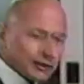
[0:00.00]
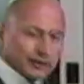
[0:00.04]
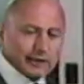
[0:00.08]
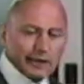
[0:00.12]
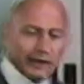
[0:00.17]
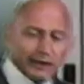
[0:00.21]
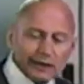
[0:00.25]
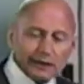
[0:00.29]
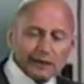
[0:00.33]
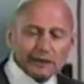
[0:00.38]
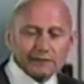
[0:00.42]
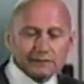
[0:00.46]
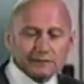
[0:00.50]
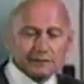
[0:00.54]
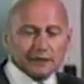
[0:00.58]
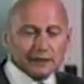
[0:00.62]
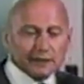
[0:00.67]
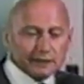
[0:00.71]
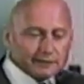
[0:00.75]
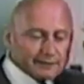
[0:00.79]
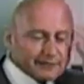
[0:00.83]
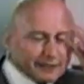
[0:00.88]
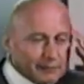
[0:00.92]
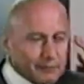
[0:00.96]
okay, I guess, I
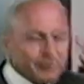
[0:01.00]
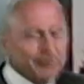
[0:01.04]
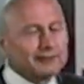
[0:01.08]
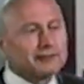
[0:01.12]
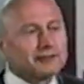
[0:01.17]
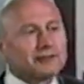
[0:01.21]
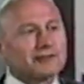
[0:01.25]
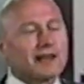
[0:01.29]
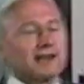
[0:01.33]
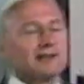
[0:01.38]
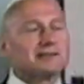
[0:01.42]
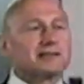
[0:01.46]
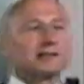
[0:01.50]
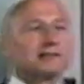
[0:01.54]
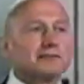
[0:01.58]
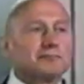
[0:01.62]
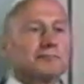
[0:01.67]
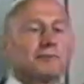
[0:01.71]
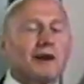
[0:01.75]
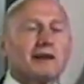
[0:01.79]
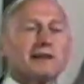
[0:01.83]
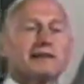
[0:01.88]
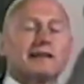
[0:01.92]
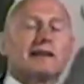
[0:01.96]
guess I'm a little sensitive
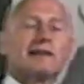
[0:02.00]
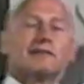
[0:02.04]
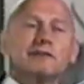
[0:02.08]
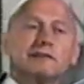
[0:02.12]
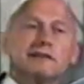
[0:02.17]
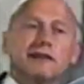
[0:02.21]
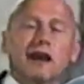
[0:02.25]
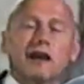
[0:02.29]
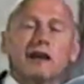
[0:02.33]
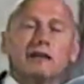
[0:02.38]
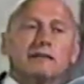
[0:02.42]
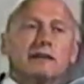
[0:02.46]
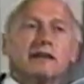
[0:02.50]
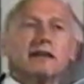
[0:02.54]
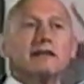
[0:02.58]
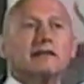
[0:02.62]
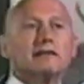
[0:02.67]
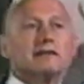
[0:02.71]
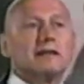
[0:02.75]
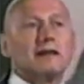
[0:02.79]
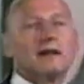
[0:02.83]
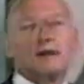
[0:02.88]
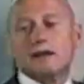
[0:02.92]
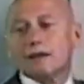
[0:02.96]
about that. Every now and
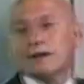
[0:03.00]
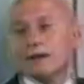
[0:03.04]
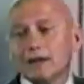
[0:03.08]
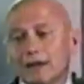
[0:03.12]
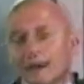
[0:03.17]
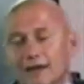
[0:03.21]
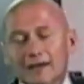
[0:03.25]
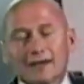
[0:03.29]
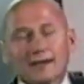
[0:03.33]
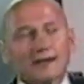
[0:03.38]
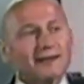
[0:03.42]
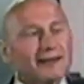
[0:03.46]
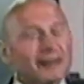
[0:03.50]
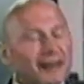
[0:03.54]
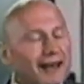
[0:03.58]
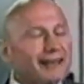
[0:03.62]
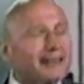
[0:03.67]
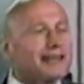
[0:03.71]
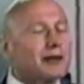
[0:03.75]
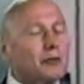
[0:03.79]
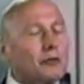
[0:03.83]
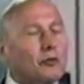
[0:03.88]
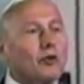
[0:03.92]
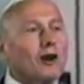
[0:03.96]
then, uh, I
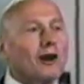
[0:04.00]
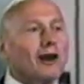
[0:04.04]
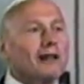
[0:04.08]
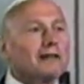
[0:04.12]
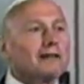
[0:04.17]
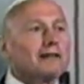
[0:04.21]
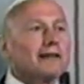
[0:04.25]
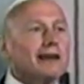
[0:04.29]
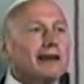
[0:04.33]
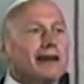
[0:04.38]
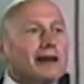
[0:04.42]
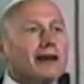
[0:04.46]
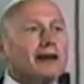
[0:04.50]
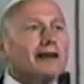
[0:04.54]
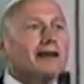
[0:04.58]
get a wild hair.